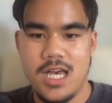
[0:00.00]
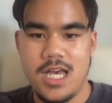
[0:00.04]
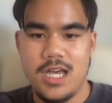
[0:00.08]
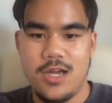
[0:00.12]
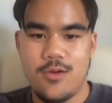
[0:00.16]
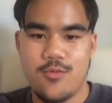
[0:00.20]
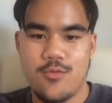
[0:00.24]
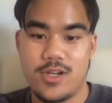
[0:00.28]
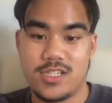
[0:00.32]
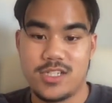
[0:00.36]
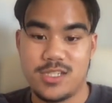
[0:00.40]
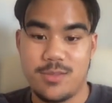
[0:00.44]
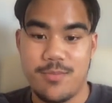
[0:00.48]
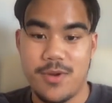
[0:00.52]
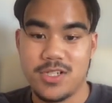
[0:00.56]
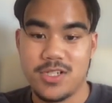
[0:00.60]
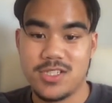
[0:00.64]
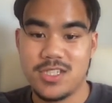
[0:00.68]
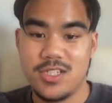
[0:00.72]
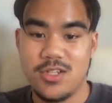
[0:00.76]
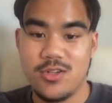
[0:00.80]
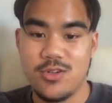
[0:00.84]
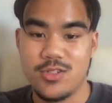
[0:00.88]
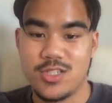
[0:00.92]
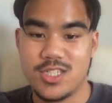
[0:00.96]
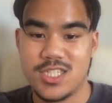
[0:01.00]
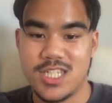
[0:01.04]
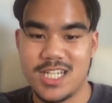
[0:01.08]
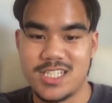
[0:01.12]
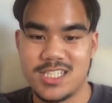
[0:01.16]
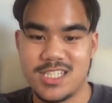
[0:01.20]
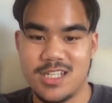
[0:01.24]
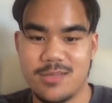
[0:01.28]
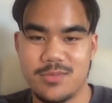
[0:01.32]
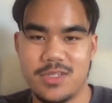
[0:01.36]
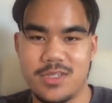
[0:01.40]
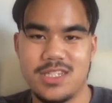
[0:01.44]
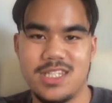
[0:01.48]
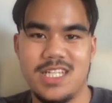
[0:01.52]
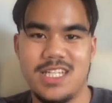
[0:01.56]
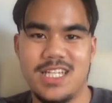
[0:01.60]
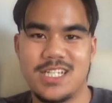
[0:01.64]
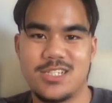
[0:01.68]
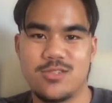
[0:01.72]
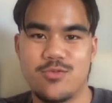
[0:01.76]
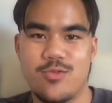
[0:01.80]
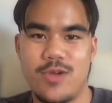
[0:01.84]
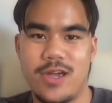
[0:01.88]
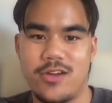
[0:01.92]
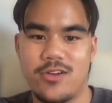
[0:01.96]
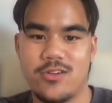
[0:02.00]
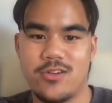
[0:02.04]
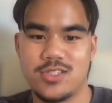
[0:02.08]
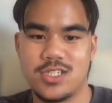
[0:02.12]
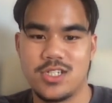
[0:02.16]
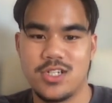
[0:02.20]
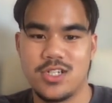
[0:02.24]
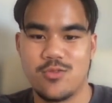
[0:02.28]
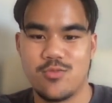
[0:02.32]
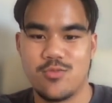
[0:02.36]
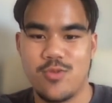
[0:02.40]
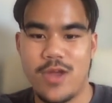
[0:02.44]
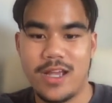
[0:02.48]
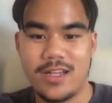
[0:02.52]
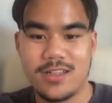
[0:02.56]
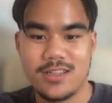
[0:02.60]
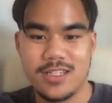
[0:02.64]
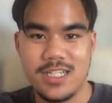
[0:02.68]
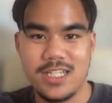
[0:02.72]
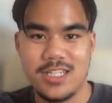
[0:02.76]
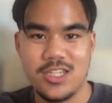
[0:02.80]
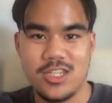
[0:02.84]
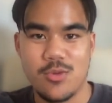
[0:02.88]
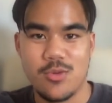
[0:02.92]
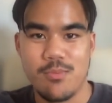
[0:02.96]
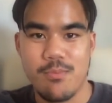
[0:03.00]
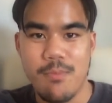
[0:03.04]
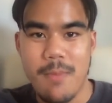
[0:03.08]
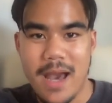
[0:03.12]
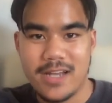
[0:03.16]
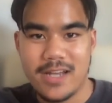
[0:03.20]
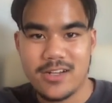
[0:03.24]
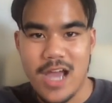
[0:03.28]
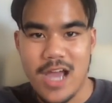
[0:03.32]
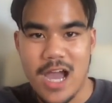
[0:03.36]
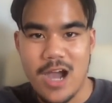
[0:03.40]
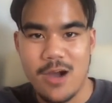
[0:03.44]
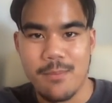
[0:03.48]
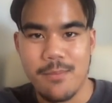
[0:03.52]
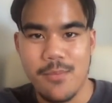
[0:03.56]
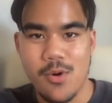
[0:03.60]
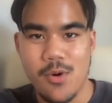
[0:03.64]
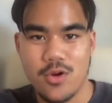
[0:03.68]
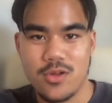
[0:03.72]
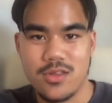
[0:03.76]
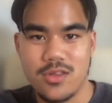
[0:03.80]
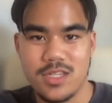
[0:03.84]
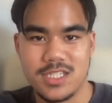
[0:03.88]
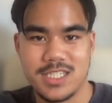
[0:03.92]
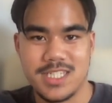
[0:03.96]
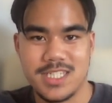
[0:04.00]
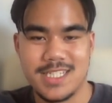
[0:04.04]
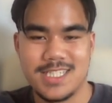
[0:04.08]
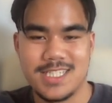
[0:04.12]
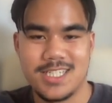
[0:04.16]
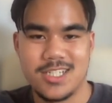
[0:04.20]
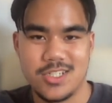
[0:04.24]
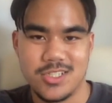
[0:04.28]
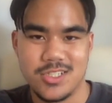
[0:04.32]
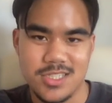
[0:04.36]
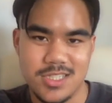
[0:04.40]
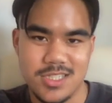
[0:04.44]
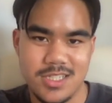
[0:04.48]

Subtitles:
Whereas the person who sets up the DNS records correctly, no matter how boring this is, because